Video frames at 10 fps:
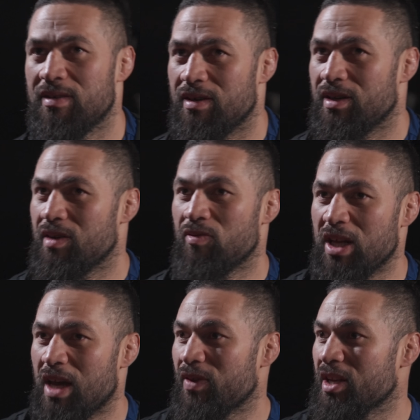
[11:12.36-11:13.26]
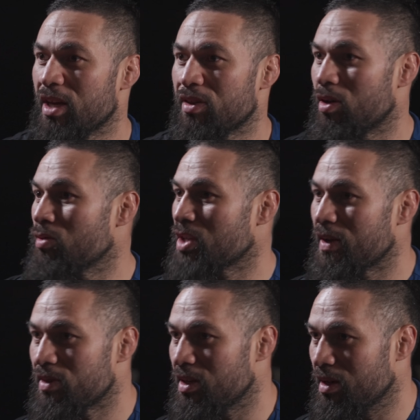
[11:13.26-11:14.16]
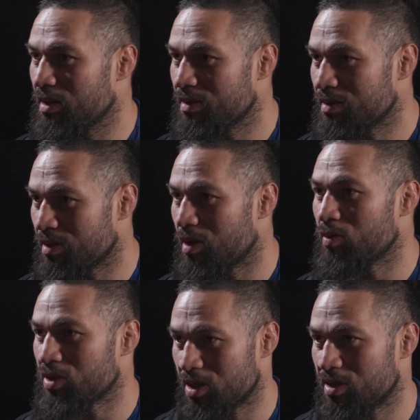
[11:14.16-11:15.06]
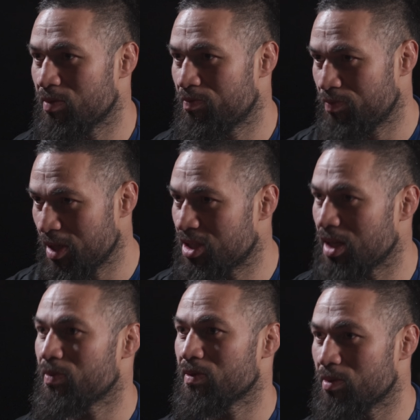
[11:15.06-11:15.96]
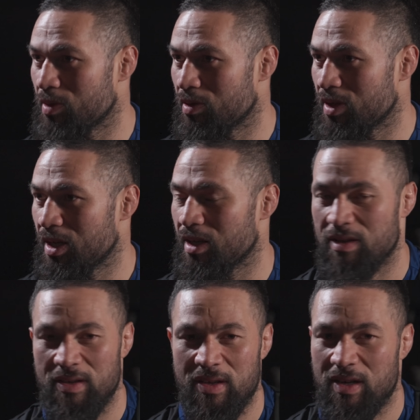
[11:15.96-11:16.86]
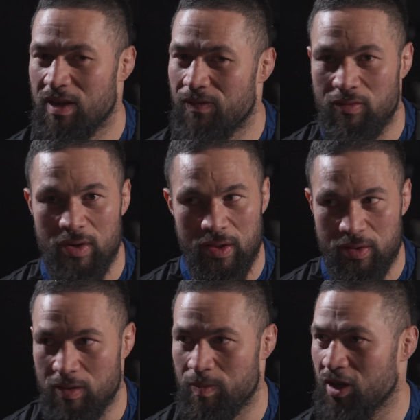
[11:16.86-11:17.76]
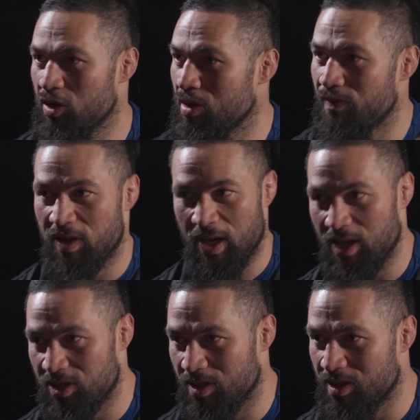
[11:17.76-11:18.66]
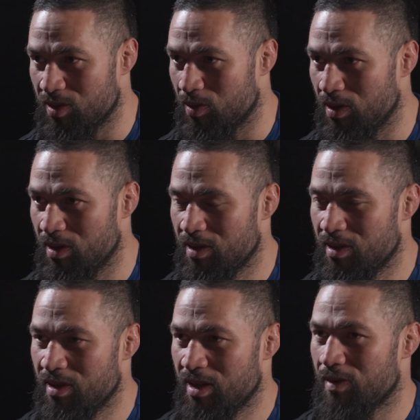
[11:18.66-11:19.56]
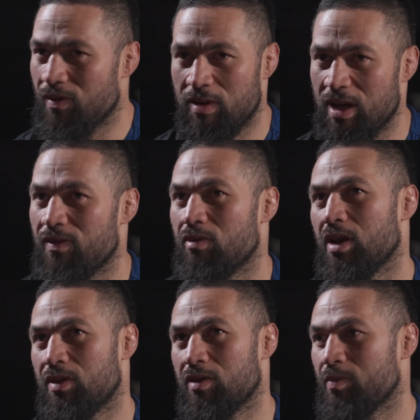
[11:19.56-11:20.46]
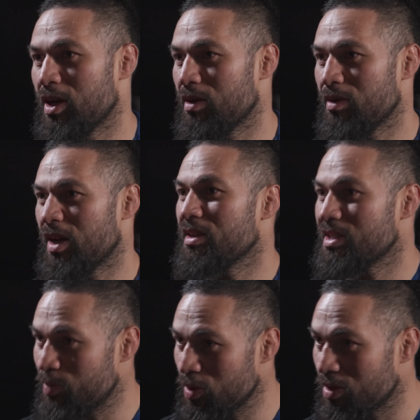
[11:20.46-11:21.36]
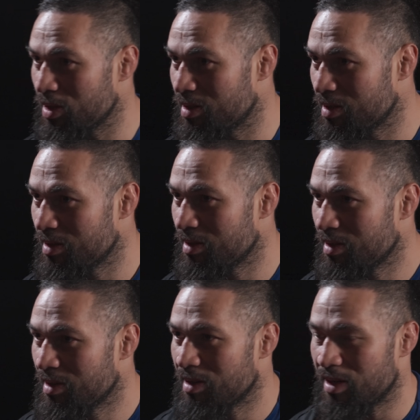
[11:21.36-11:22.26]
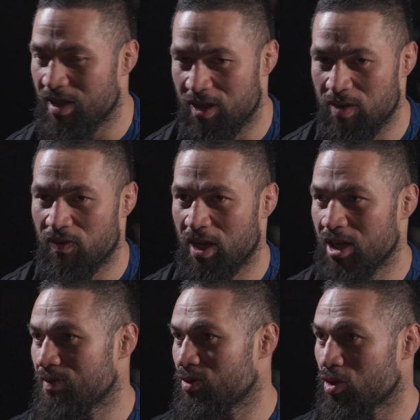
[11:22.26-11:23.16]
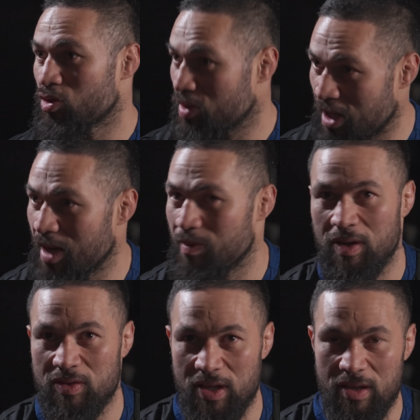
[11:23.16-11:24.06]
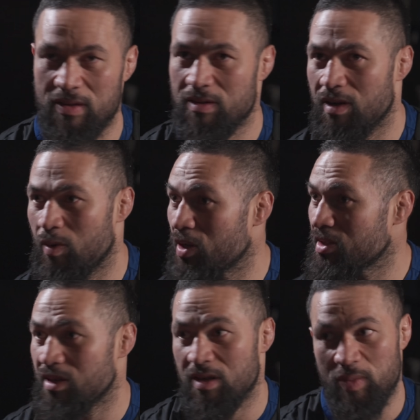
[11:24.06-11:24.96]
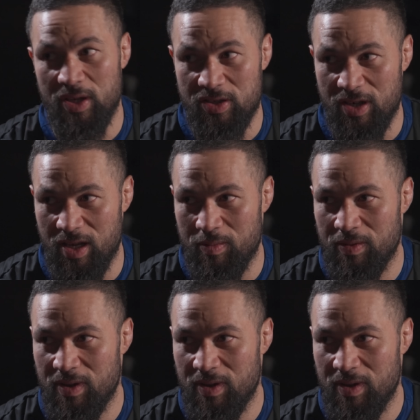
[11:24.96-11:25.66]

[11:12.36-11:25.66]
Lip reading: have any other goals after that. The goal was just to be champion of the world, and I never really thought about unifications or never really thought about undisputed. Like the unification of Joshua came, and I was like, I wasn't in the best shape,